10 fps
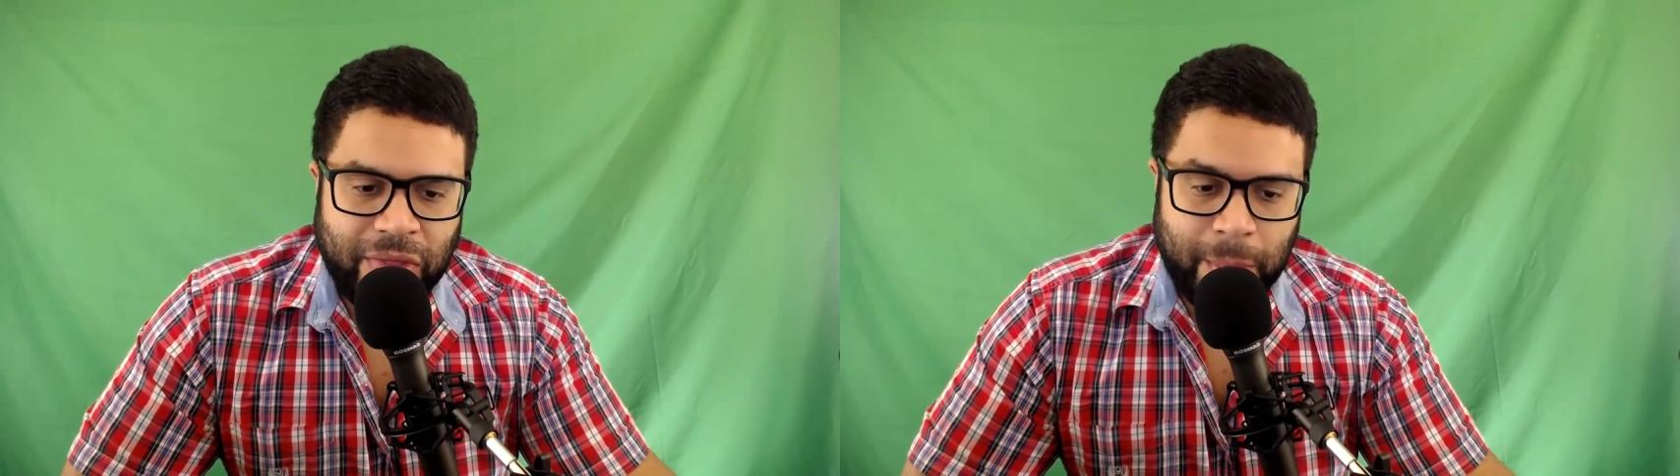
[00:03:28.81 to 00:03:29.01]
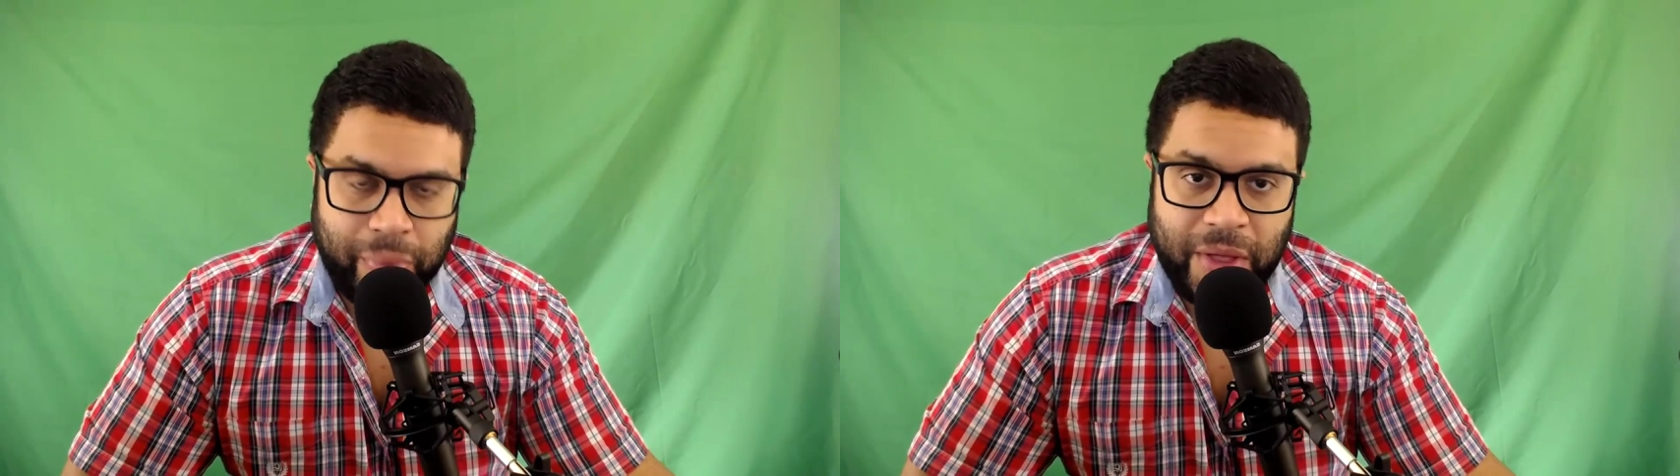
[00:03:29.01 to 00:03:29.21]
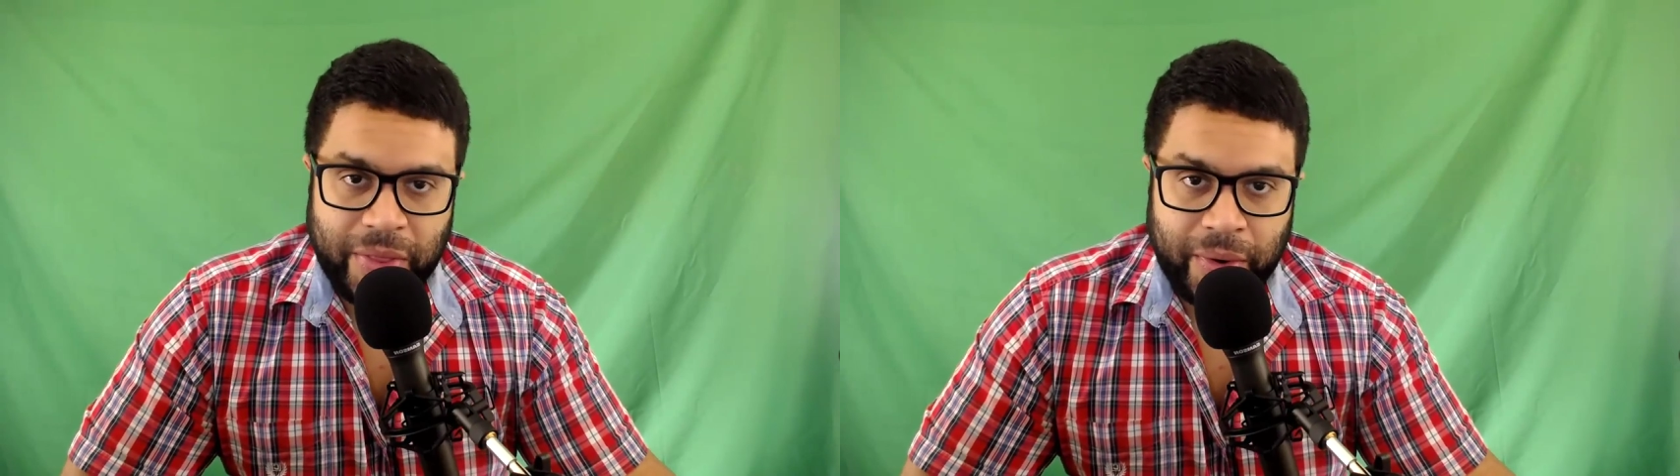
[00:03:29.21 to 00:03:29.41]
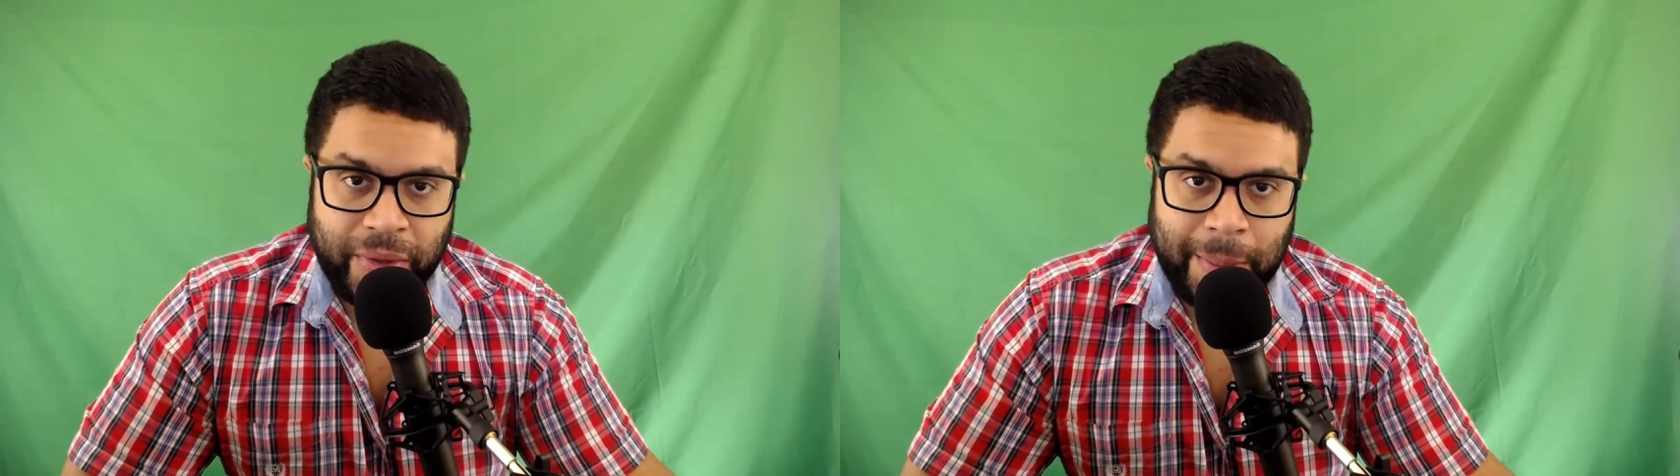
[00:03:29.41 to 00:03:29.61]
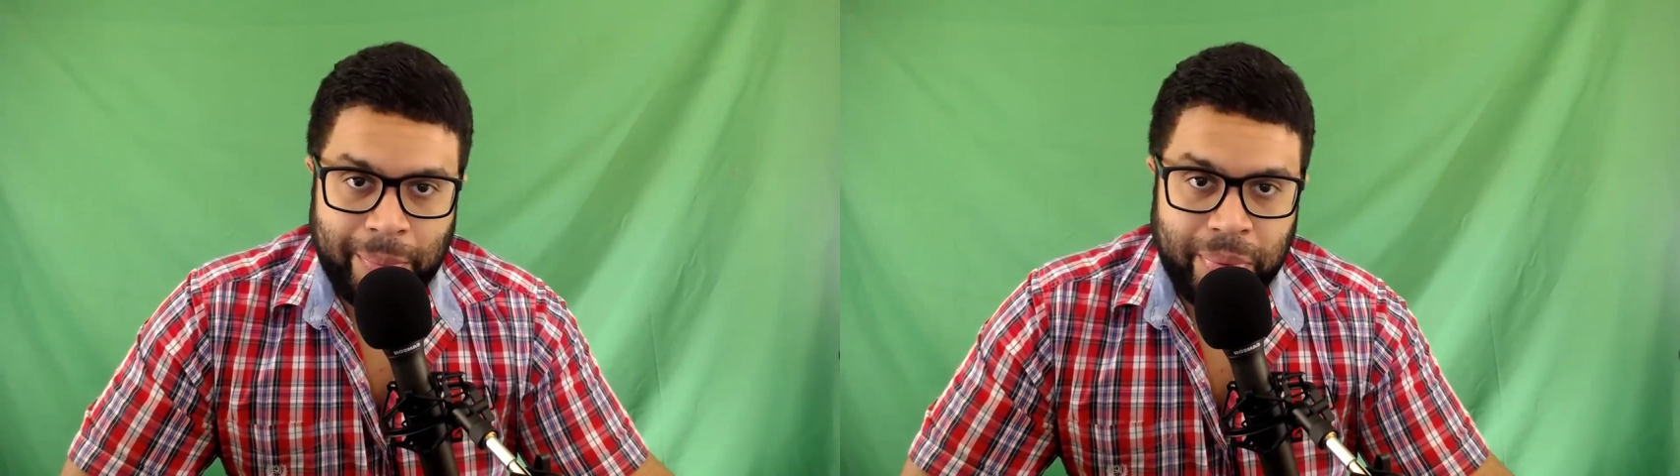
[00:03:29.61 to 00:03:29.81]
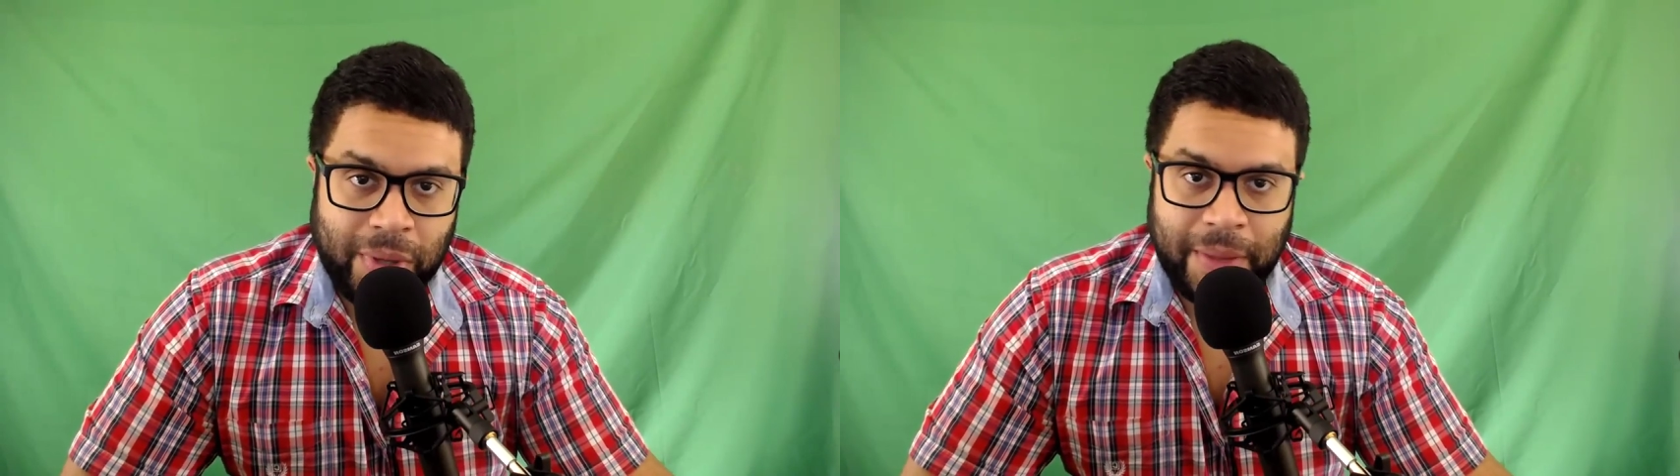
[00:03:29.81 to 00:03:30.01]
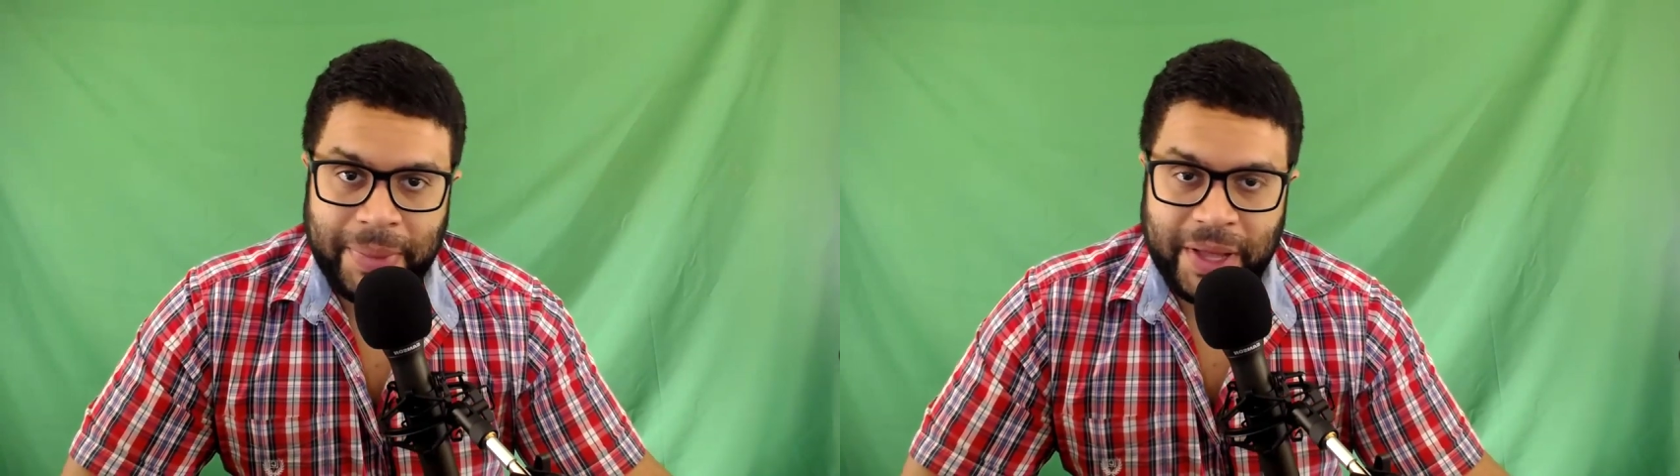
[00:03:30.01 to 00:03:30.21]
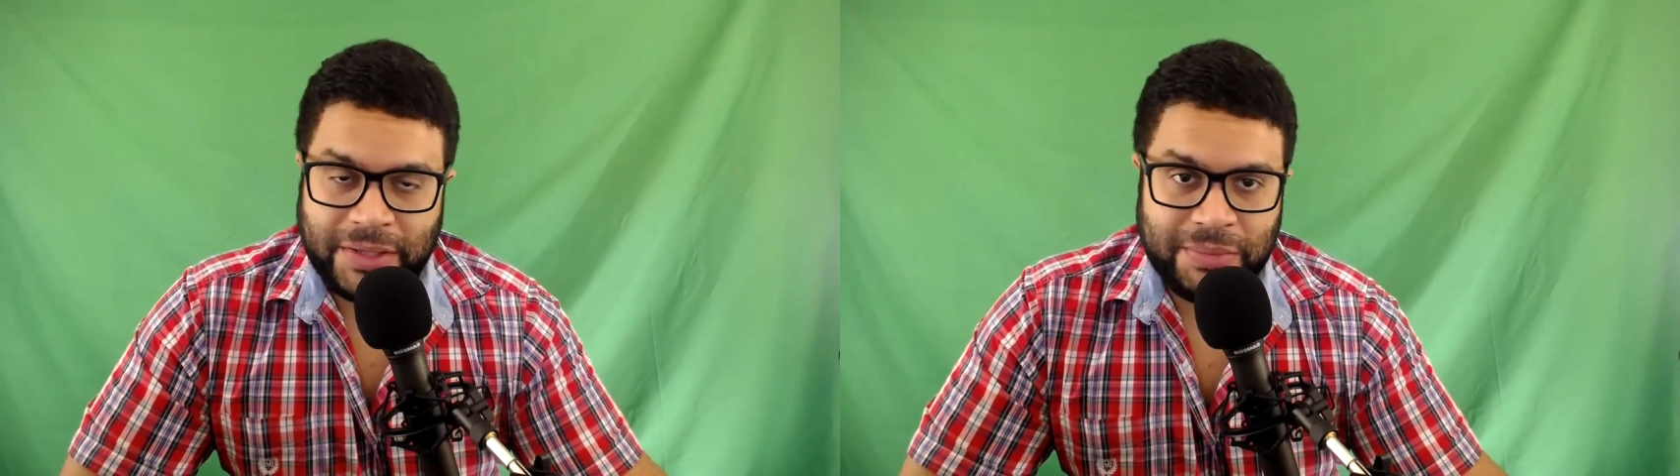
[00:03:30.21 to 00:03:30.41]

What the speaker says: the brother, they pulled up like